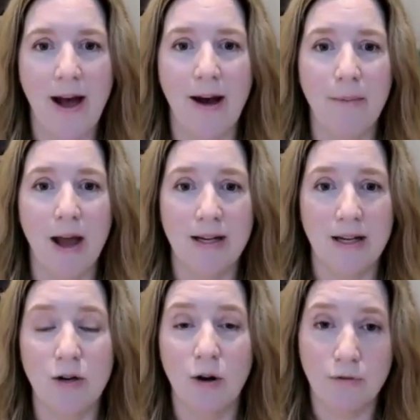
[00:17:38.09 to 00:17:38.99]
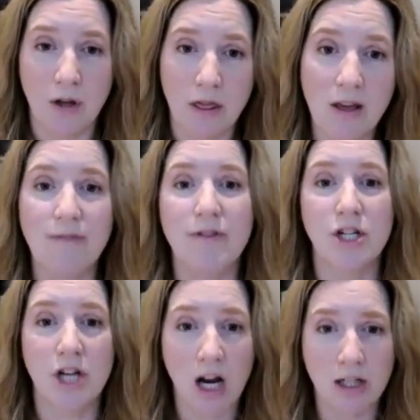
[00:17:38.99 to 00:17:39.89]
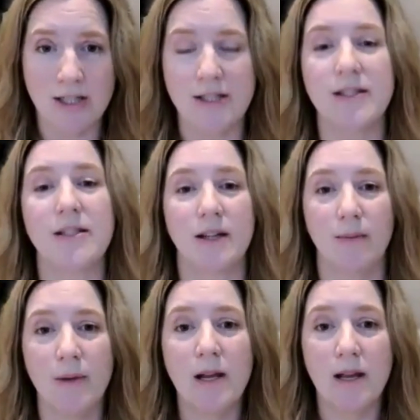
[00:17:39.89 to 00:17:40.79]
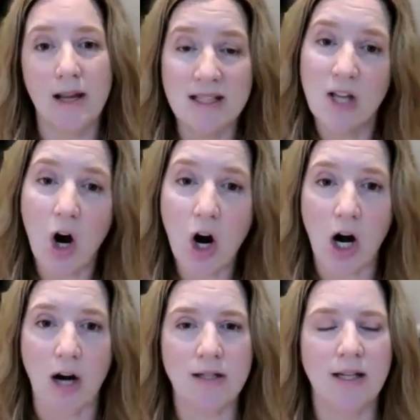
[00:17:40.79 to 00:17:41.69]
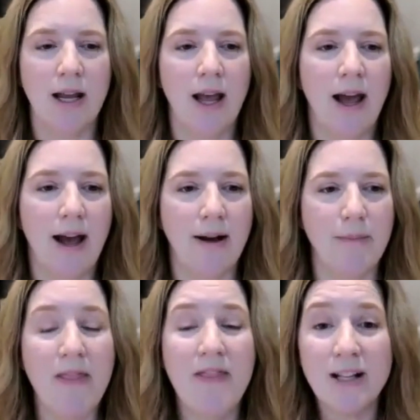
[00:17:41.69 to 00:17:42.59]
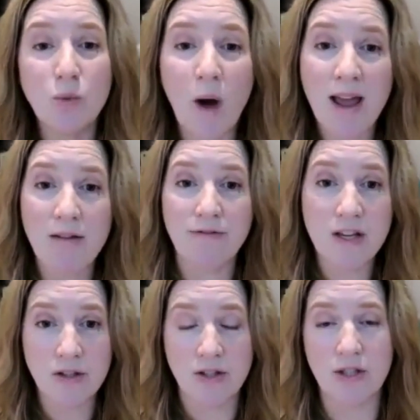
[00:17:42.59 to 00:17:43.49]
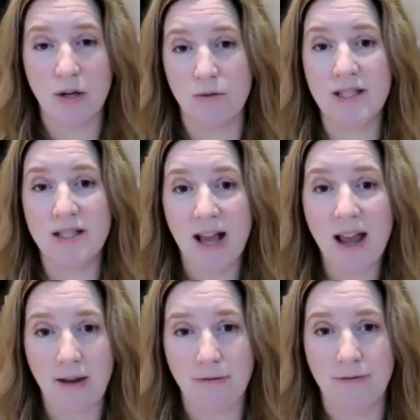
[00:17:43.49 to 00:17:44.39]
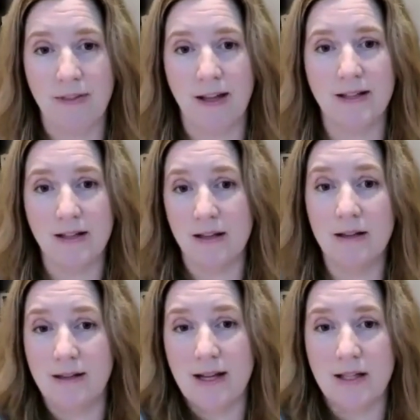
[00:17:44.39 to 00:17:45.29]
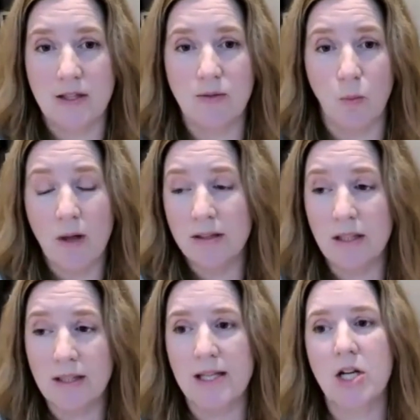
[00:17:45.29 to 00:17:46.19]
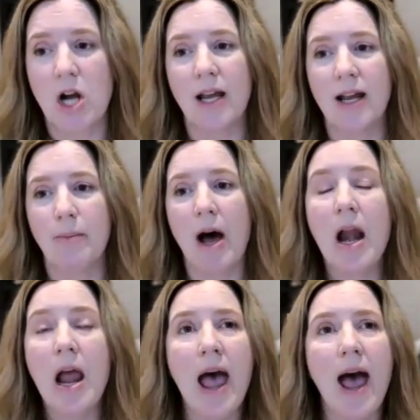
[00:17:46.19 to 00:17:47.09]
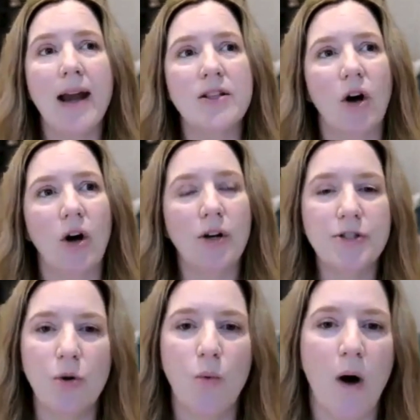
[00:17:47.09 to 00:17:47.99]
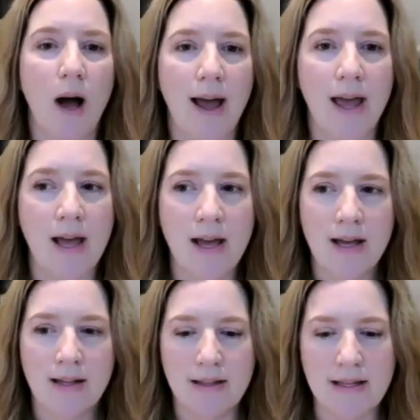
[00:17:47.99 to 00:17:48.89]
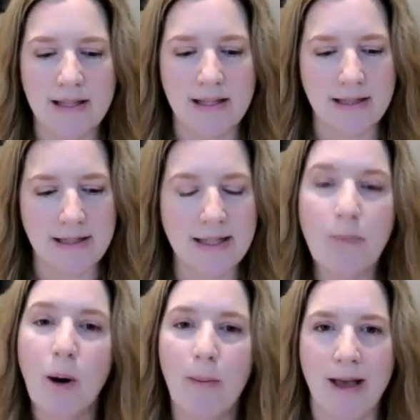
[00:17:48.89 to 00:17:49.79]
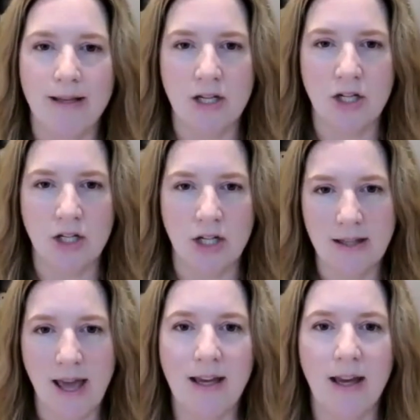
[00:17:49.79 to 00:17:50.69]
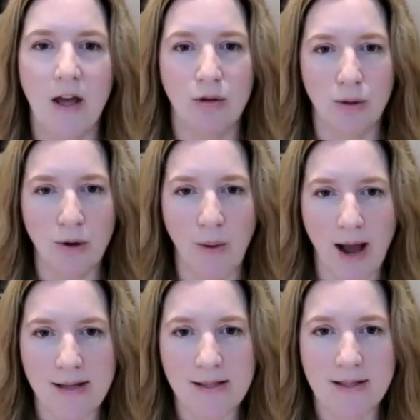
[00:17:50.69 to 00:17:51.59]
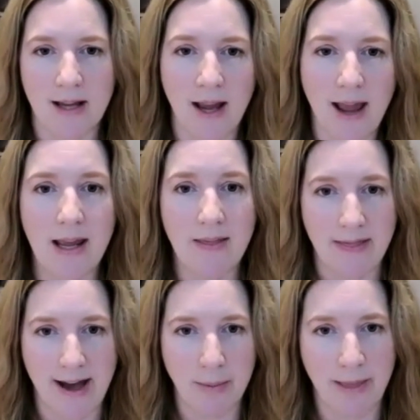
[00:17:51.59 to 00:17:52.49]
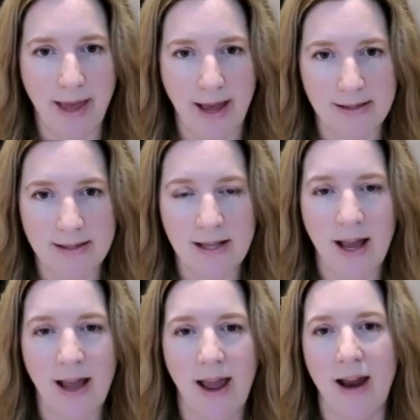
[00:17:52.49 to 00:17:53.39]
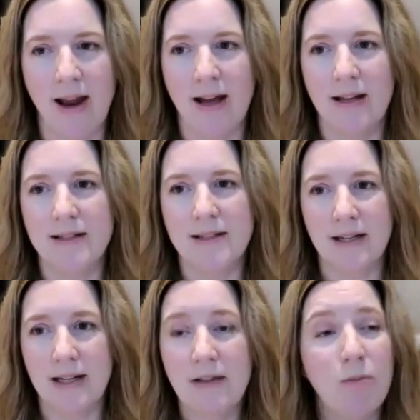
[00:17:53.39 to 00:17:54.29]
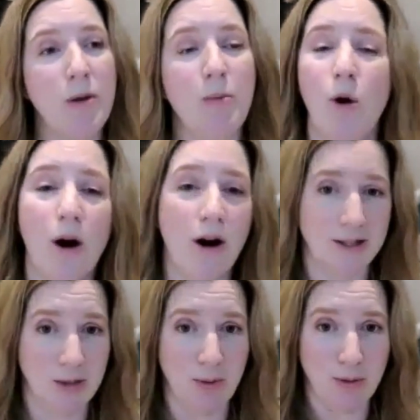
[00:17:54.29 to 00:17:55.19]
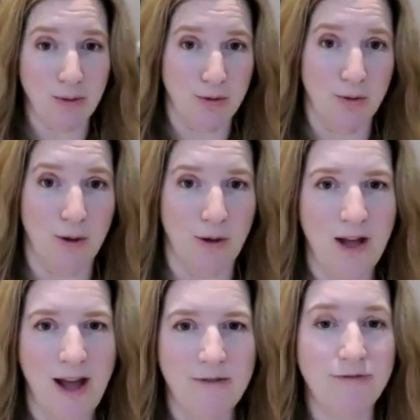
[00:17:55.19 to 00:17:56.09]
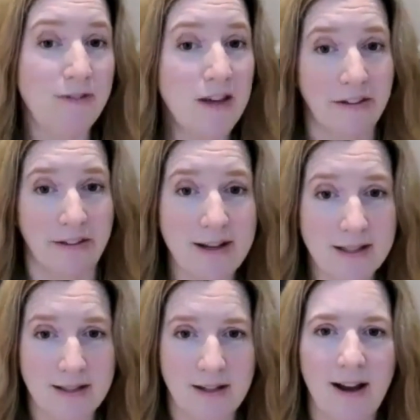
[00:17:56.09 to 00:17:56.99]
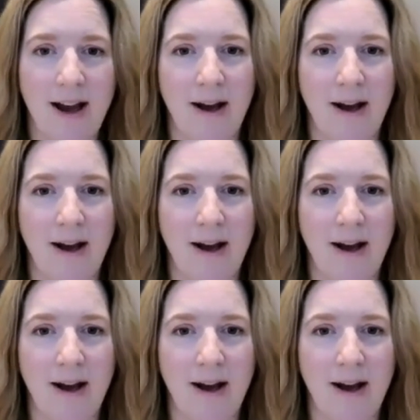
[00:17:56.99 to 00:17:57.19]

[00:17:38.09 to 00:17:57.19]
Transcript: And if we think of the chakra system, it's the heart. And that's why it feels so safe. That's what Lili is talking about. And it's also why these deeper messages can get through to us in that place. And even people who are not spiritual feel it.